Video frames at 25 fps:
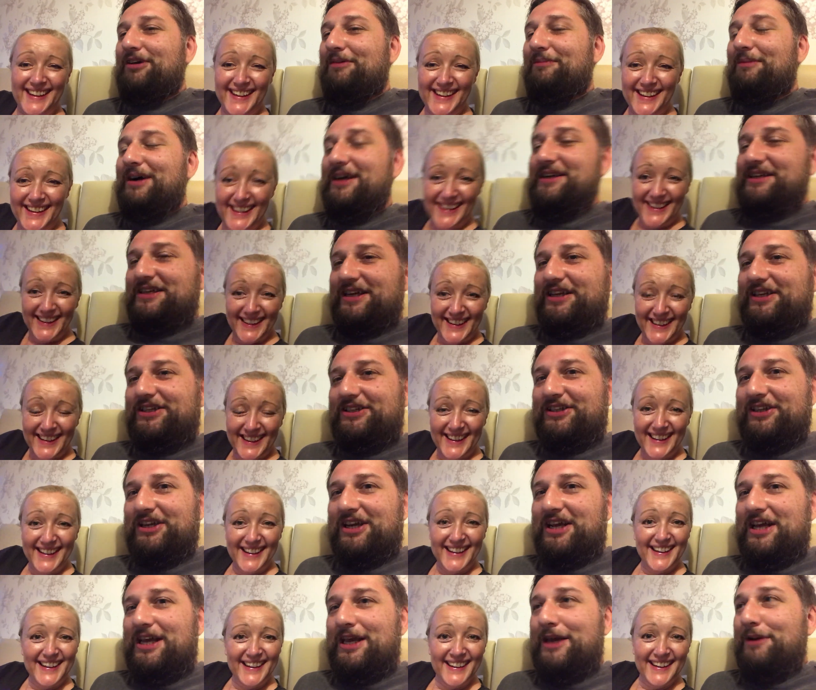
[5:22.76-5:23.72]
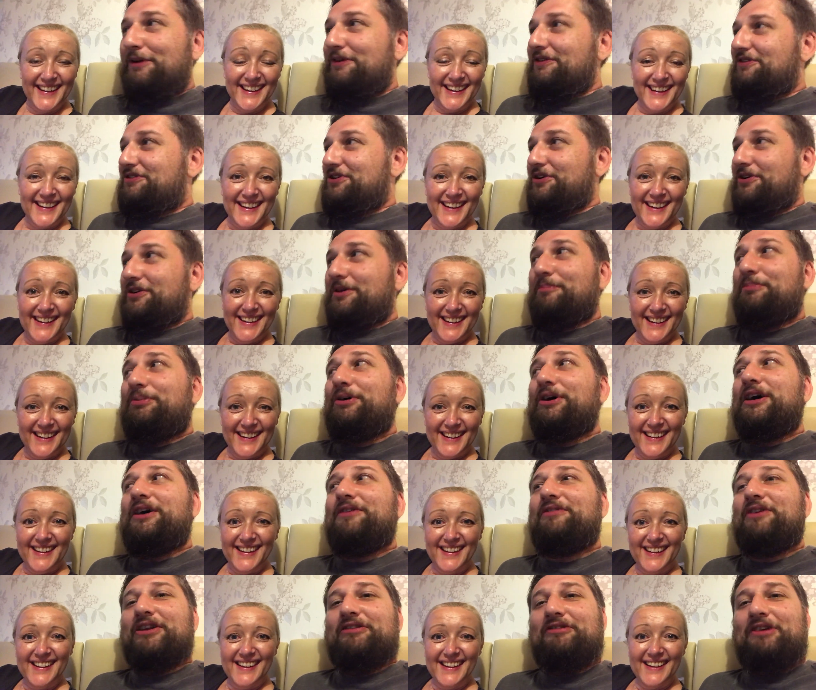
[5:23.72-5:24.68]
Speaker 1: at my dish, it would have shown a
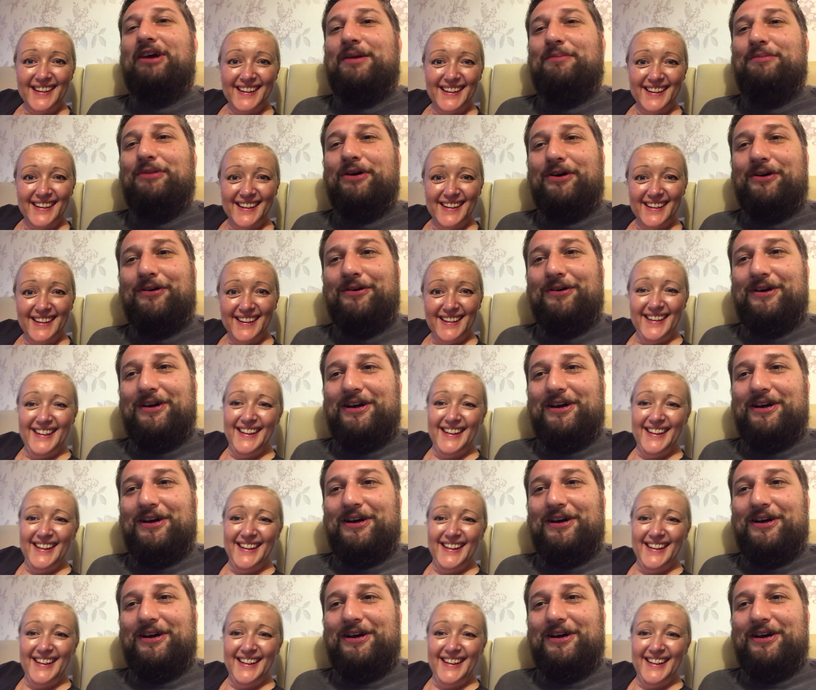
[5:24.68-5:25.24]
perfect rainbow.